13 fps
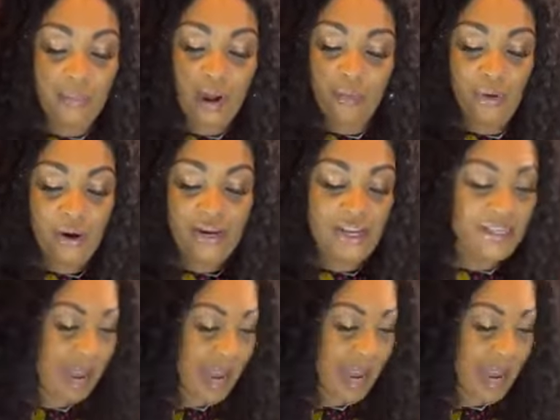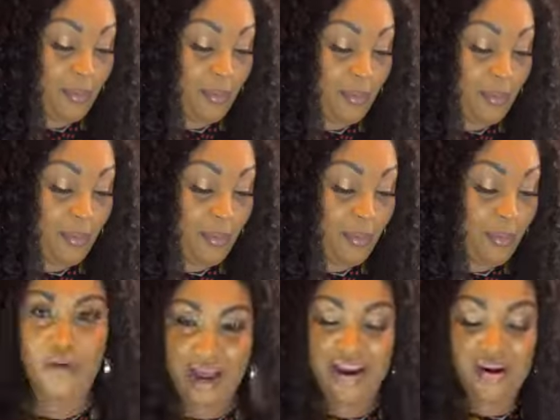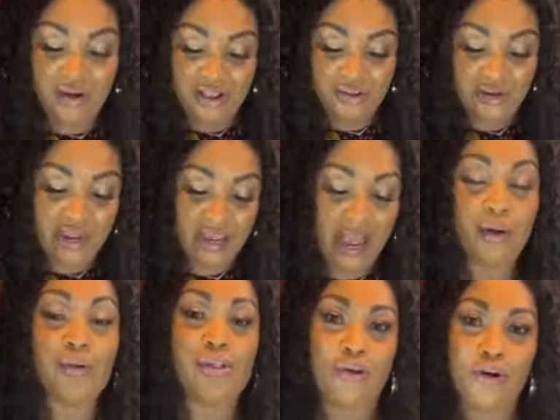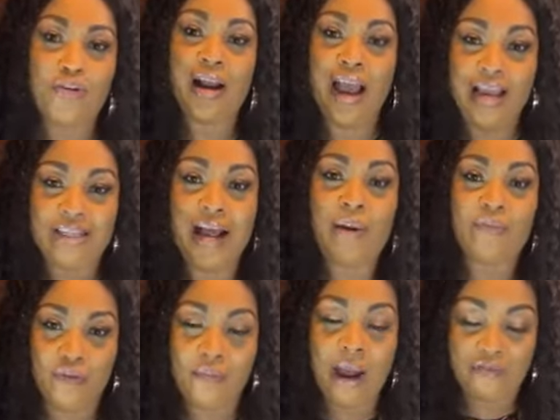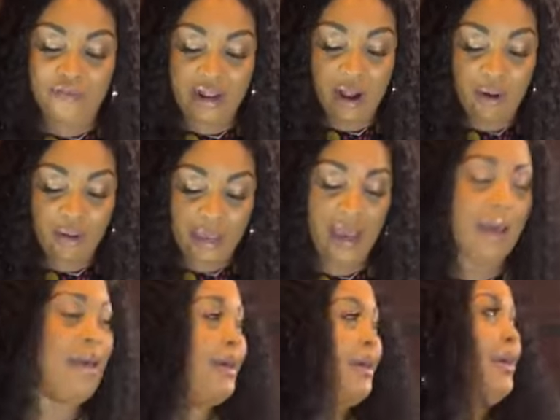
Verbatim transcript: No, I'm not going inside. The rain today. I will show you guys that I'm from Africa, okay?